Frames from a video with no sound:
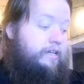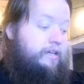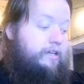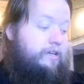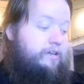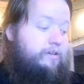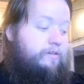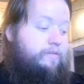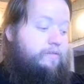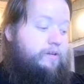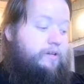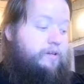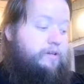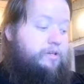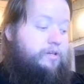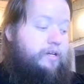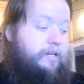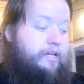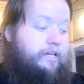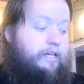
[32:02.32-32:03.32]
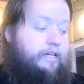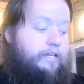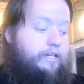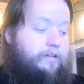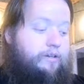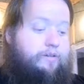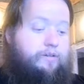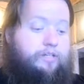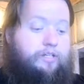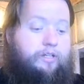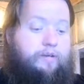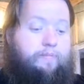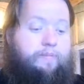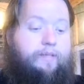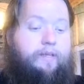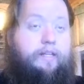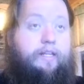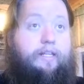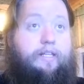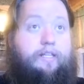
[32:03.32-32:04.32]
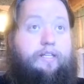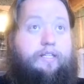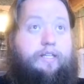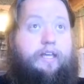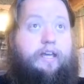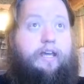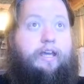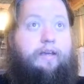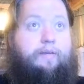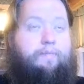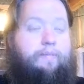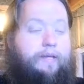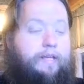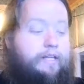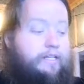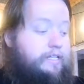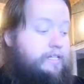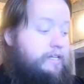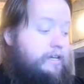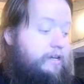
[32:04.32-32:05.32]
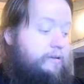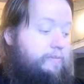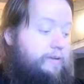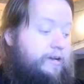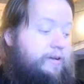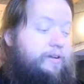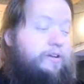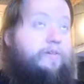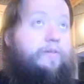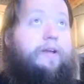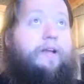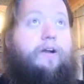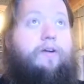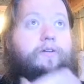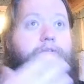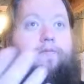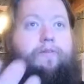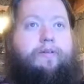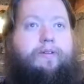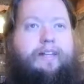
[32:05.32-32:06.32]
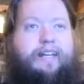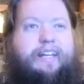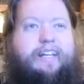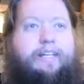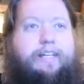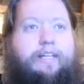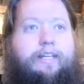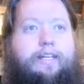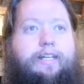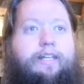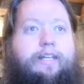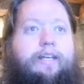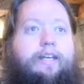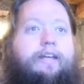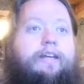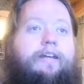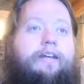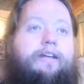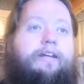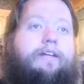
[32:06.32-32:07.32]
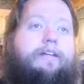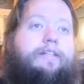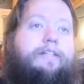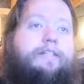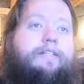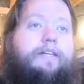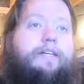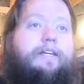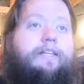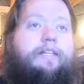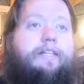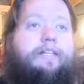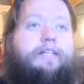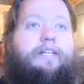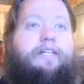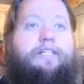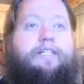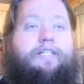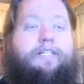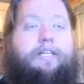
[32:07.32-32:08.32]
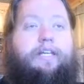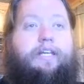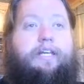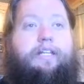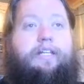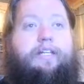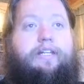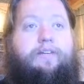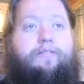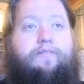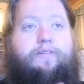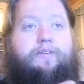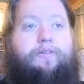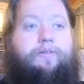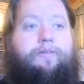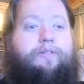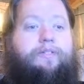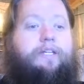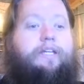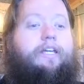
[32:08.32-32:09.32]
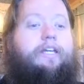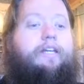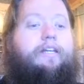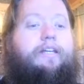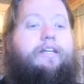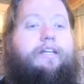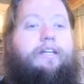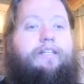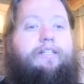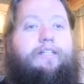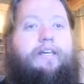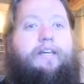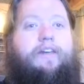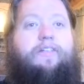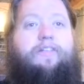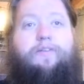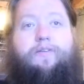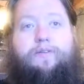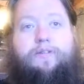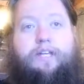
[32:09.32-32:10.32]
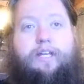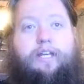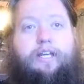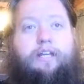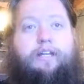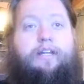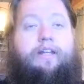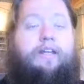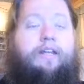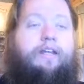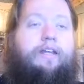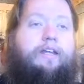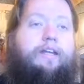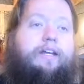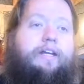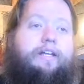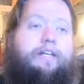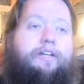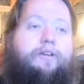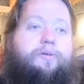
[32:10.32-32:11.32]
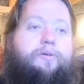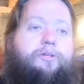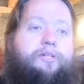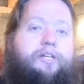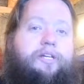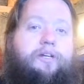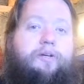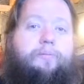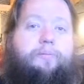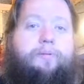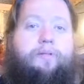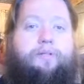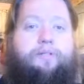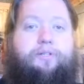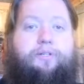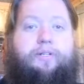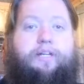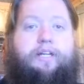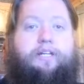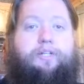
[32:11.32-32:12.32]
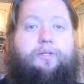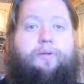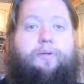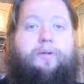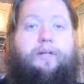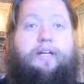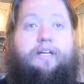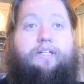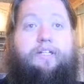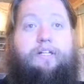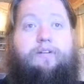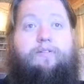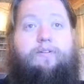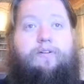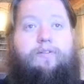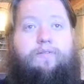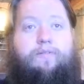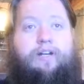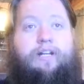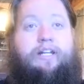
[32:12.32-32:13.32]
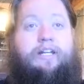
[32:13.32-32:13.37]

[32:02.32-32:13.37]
when you're trying to do something in this game, it's not about going over like in D&D. Say the DC, the difficulty is like a 13, and your skill plus your dice roll has to go over it.